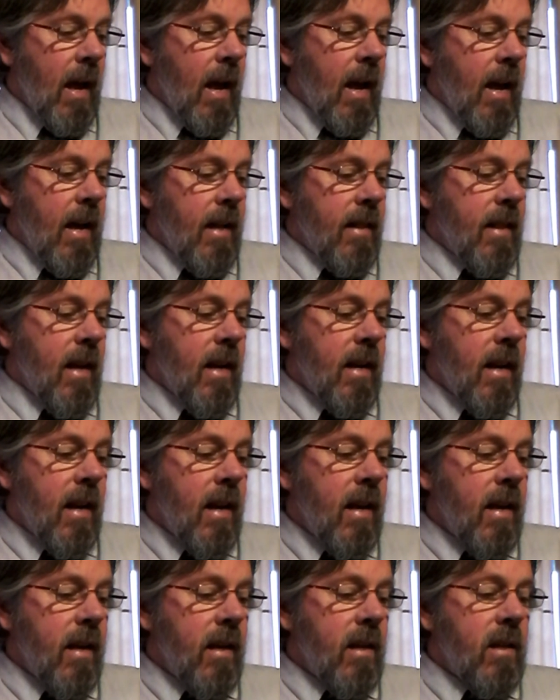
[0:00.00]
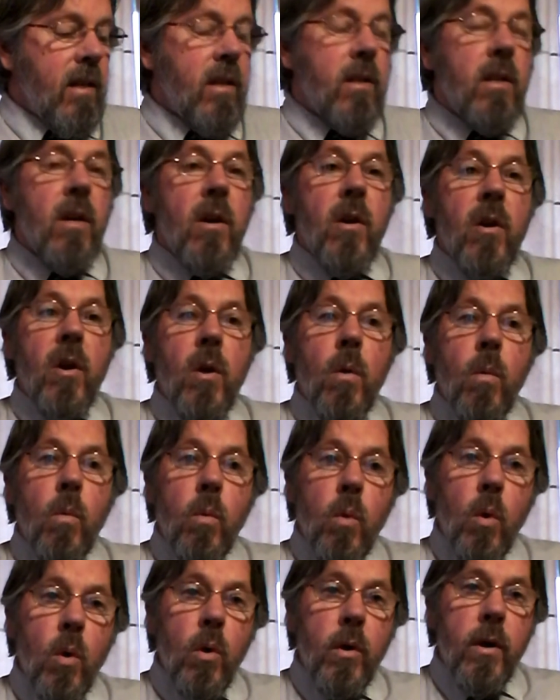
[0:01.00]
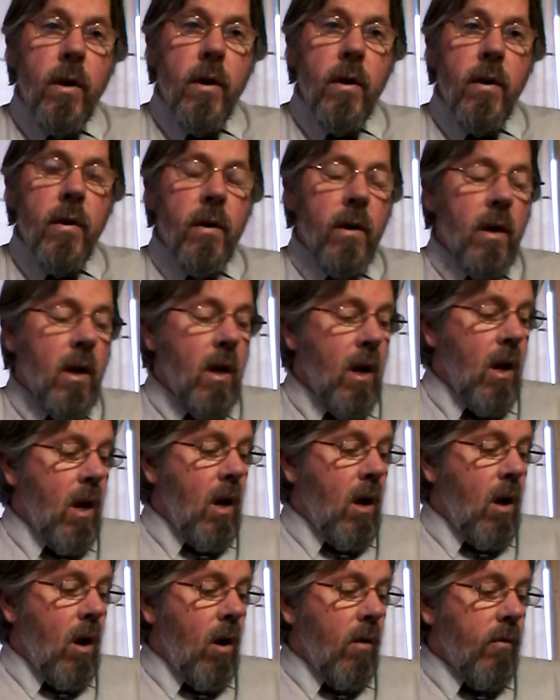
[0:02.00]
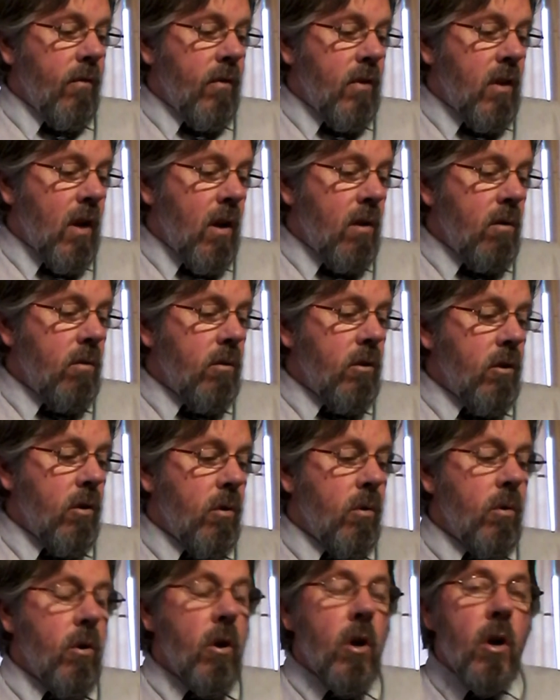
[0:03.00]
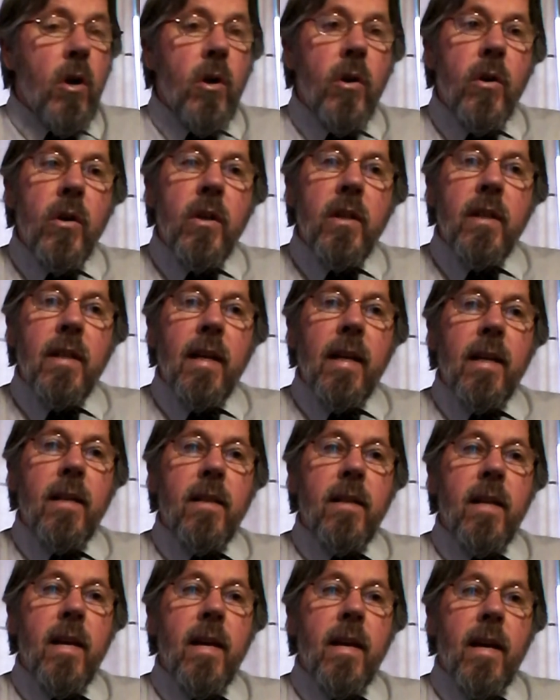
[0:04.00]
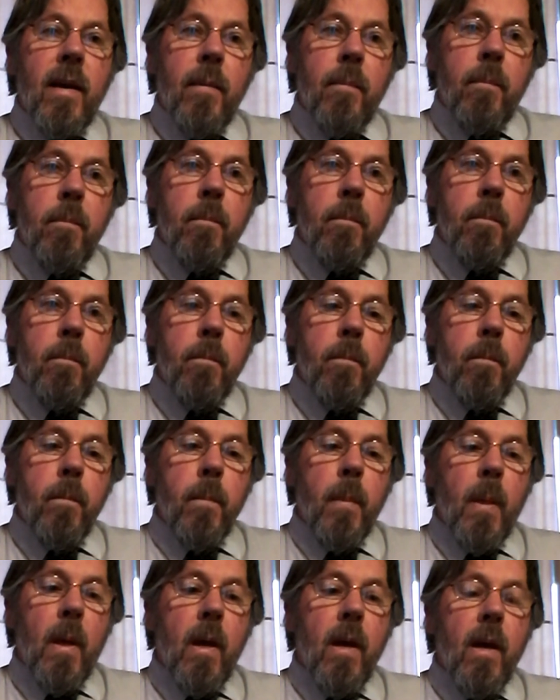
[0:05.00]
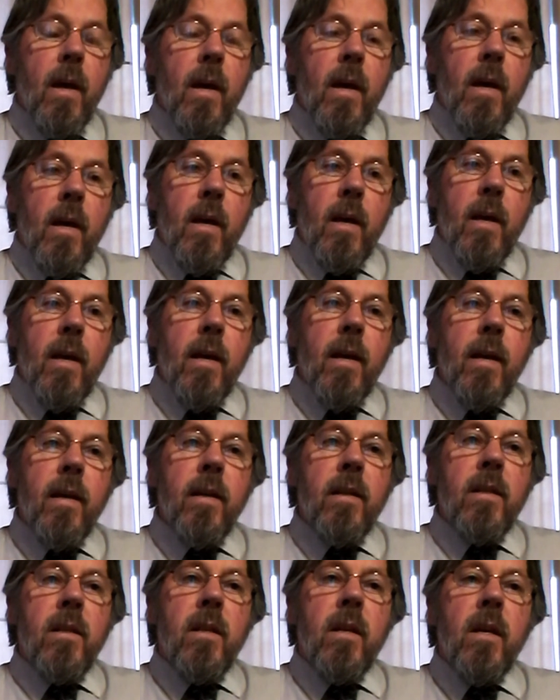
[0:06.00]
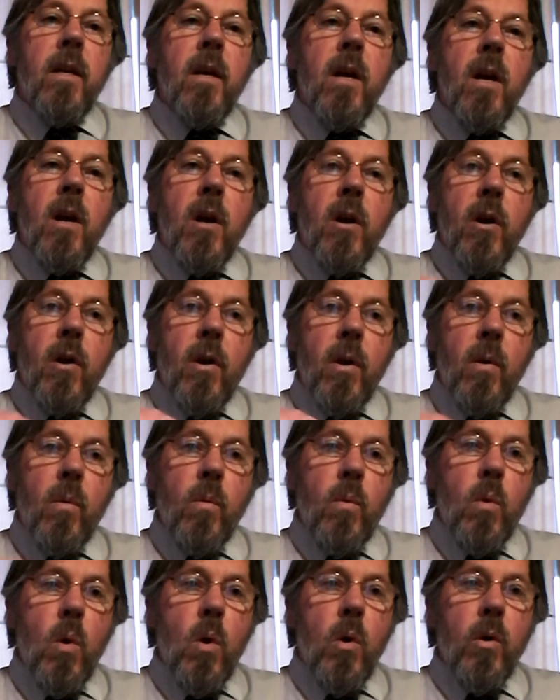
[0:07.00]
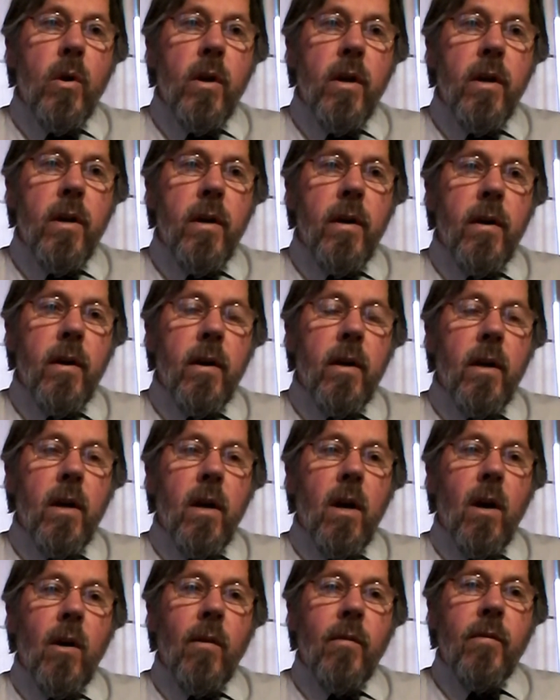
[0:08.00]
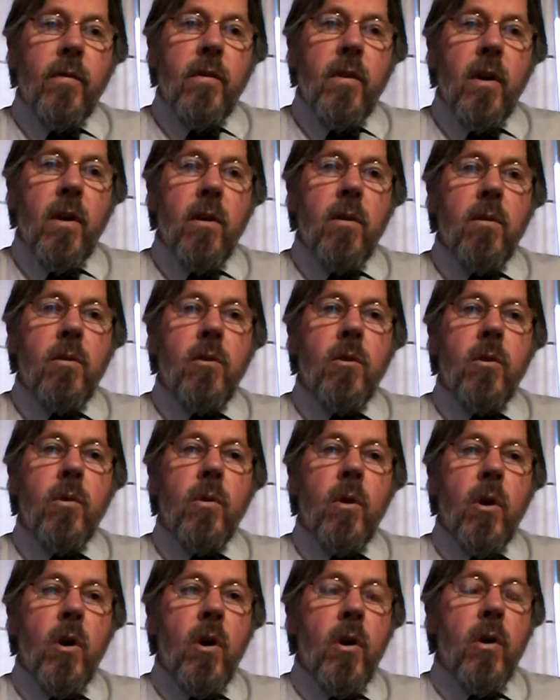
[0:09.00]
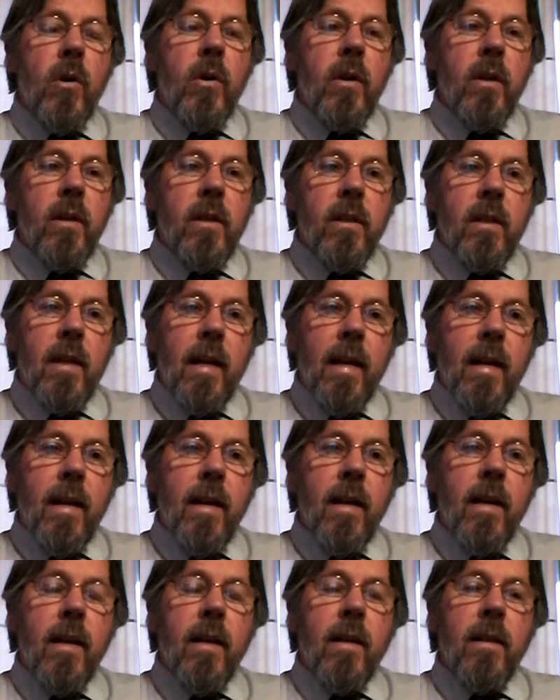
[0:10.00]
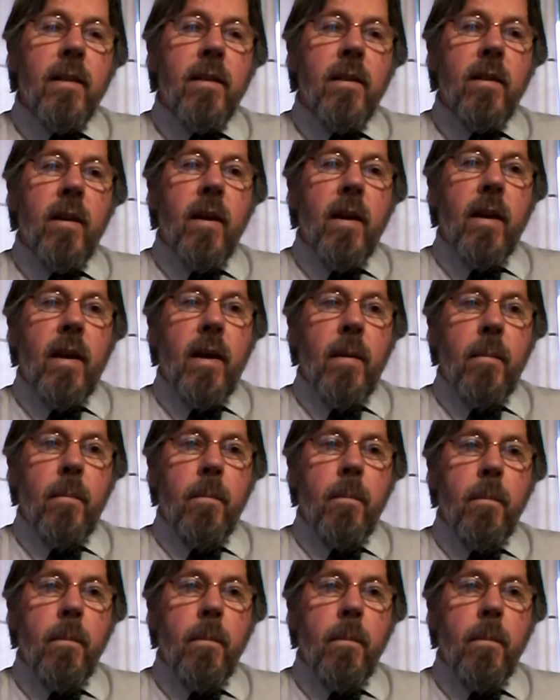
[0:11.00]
and that He is the rewarder of those who earnestly seek Him." He is the rewarder of those who earnestly seek Him.